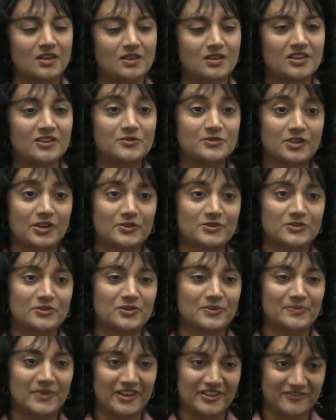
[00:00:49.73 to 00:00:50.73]
It was also
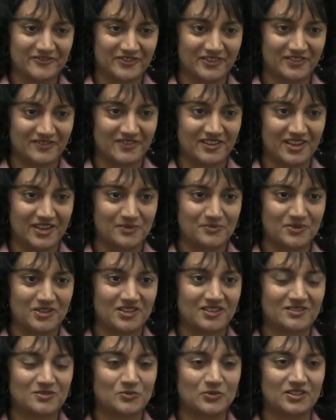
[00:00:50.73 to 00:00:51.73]
the benefit of that
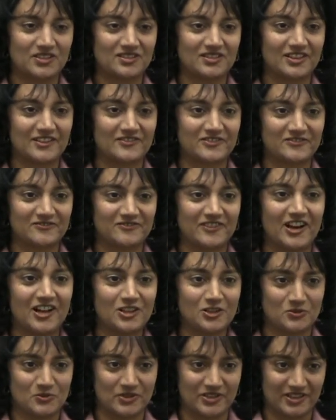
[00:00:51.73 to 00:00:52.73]
because we didn't have to
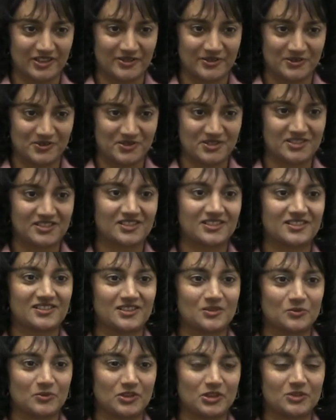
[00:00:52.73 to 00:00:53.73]
follow what others did
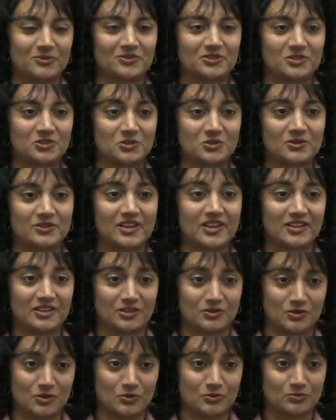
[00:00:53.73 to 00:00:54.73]
and we were able to create
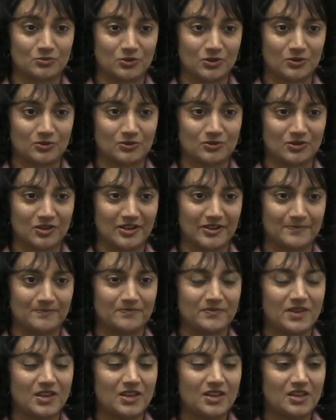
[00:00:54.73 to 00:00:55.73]
our own program.
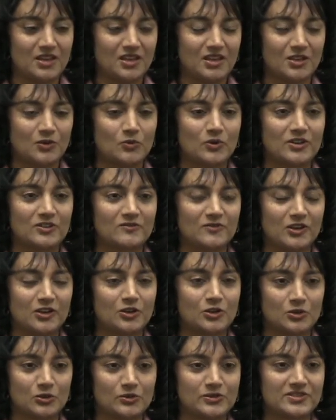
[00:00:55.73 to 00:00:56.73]
And one of our
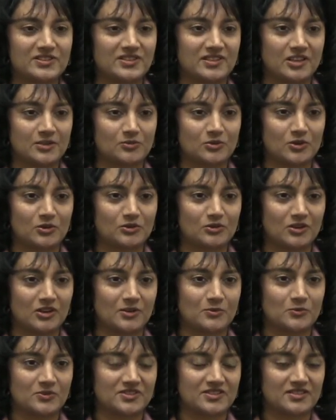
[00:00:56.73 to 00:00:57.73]
goals in that
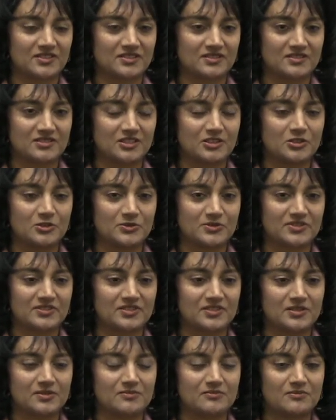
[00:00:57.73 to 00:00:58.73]
program was to
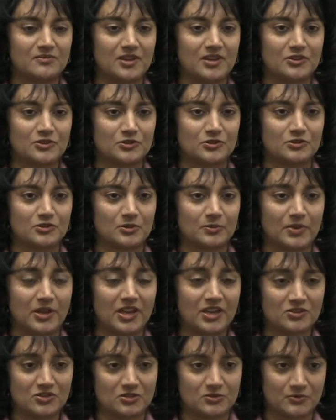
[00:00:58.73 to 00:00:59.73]
continuously make sure the
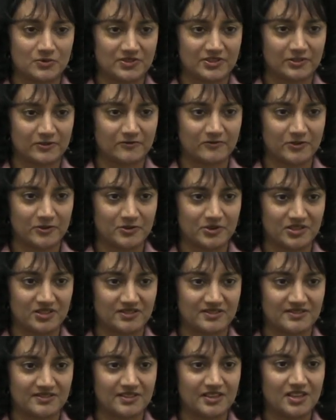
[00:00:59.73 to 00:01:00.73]
patient was our
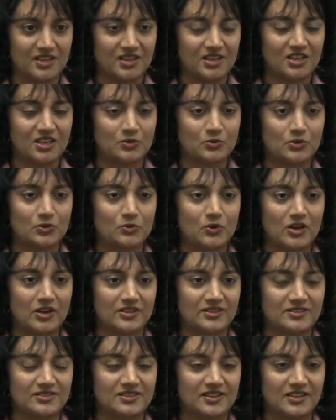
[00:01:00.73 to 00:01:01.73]
focus, and we
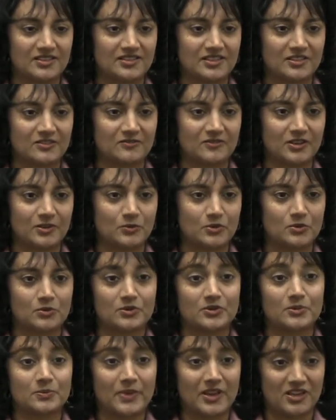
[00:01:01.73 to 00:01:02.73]
wanted to identify what
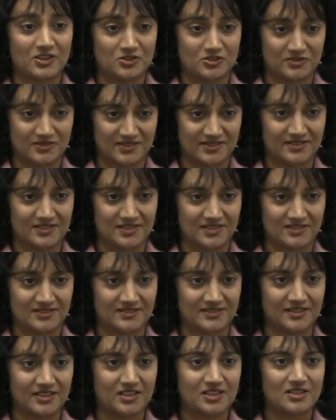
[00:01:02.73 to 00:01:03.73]
were the patient's
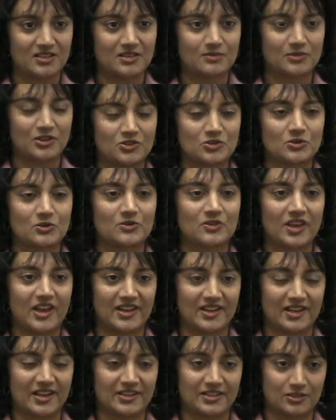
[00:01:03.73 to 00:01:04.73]
needs and sure
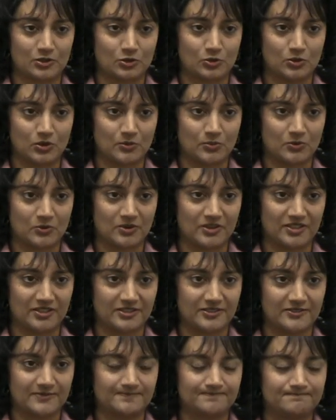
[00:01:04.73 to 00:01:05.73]
that got
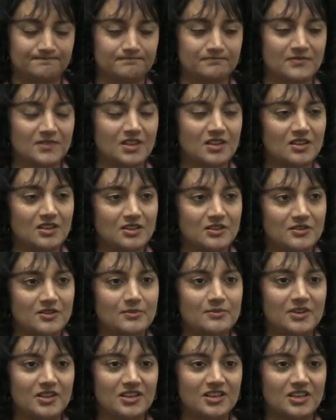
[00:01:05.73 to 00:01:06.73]
incorporated. The
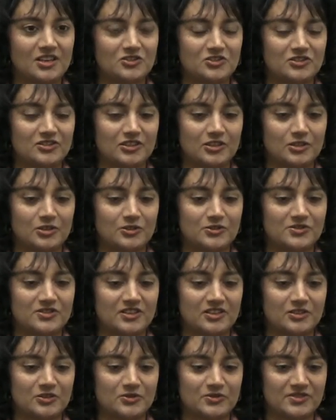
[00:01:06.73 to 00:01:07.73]
medication errors
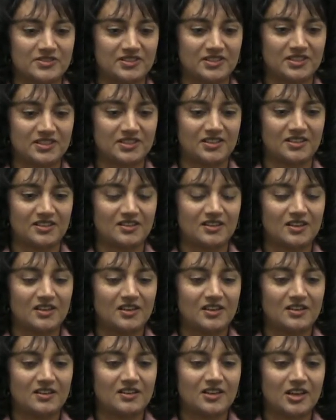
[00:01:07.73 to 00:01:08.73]
that you see
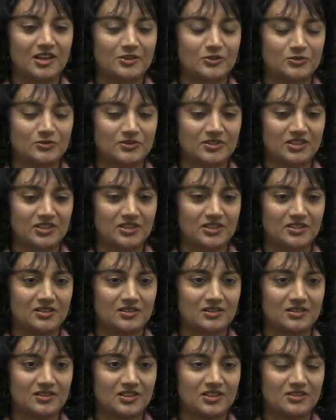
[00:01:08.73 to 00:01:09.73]
not only
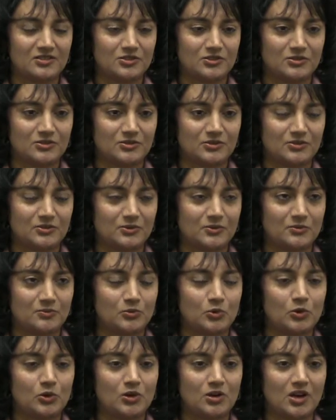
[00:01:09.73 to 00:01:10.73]
lead to
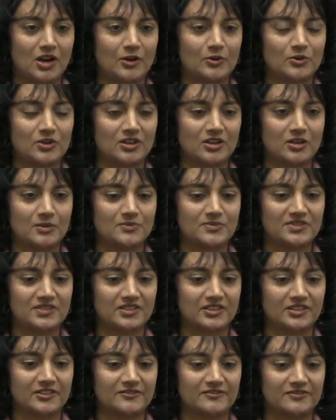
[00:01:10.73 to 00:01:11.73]
poor outcomes
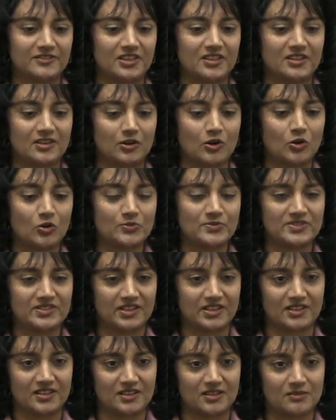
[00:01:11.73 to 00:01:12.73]
in the home
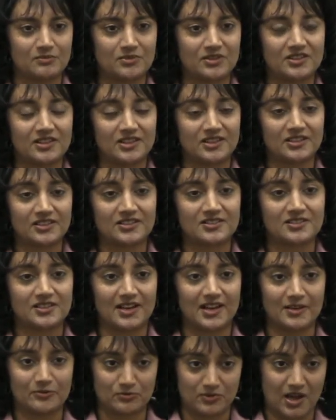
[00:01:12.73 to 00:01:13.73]
setting, but they lead to
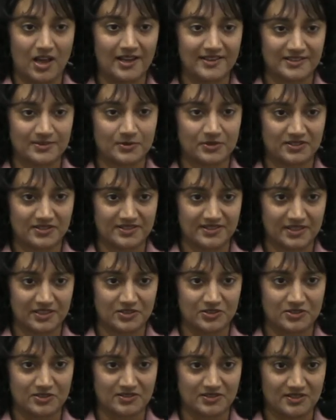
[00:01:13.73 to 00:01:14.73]

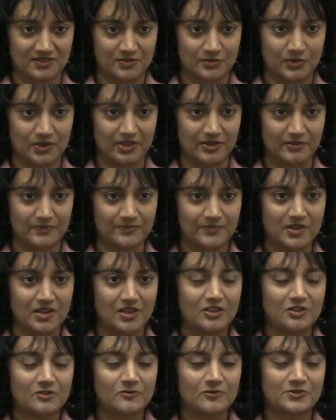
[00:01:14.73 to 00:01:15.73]
hospitalizations as well.
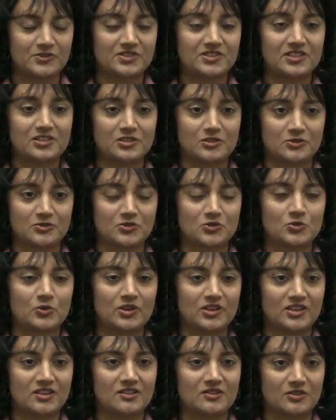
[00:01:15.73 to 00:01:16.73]
For seniors,
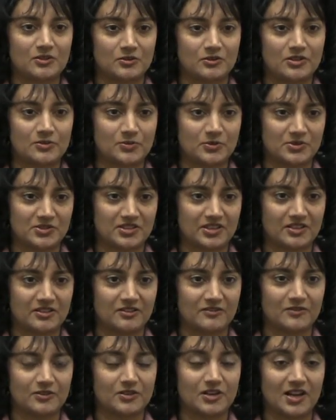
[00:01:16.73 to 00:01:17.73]
20 to
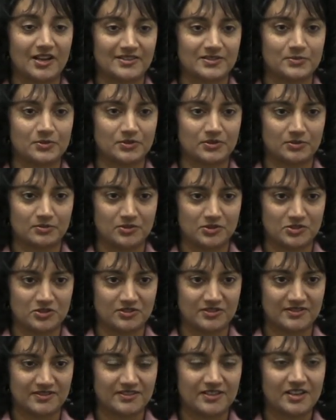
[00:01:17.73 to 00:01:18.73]
30% of their hospital
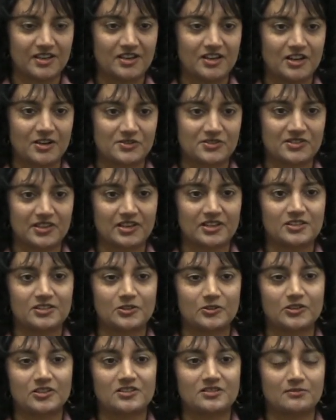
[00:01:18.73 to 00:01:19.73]
admissions are
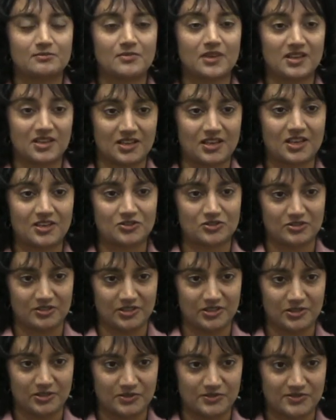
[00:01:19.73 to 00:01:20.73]
secondary to medication
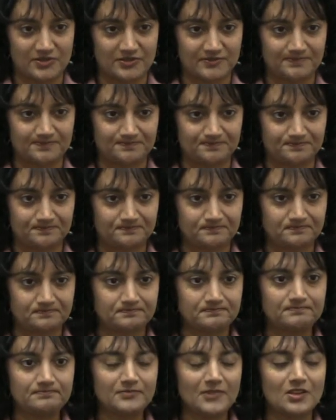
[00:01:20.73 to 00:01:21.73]
errors.
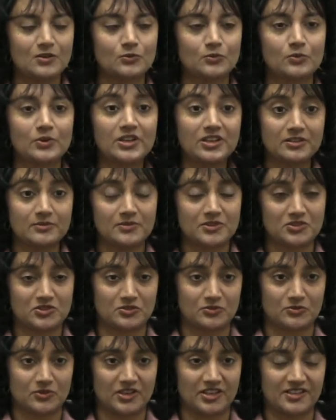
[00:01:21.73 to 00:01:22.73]

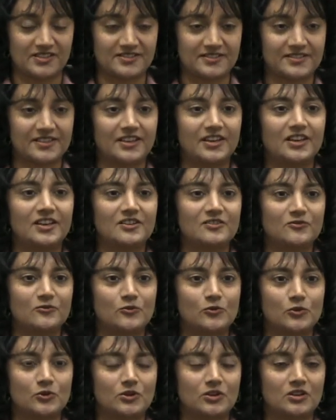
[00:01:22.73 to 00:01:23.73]
Readmission rates
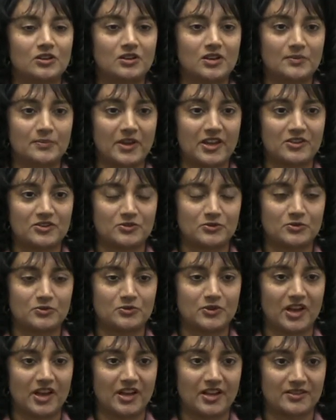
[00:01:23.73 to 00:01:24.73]
for a patient
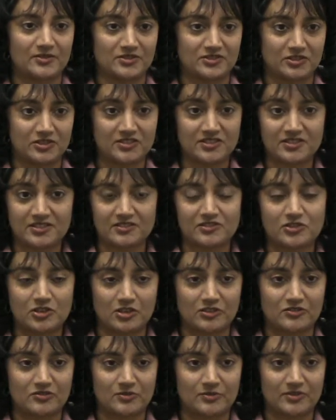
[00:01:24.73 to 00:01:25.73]
who got just
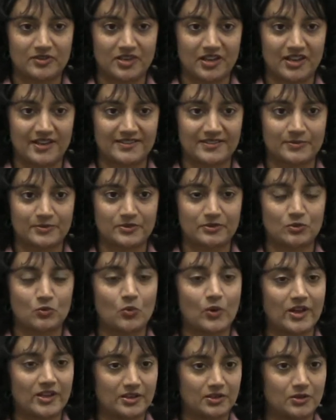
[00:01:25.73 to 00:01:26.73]
discharged from their hospital,
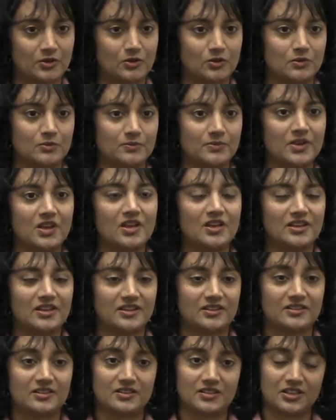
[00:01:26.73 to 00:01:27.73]
went home,
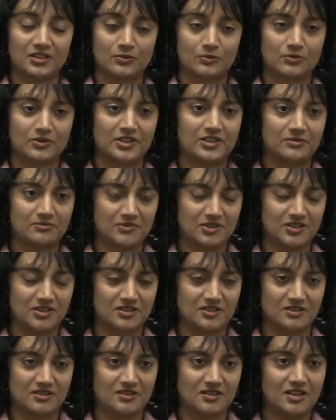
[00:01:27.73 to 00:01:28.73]
and then get
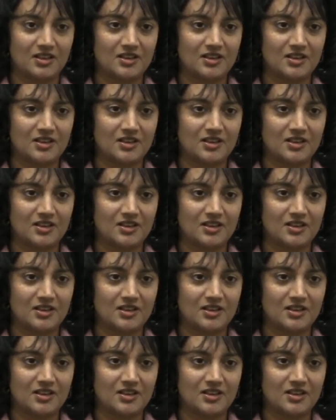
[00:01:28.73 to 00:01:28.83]
readmitted,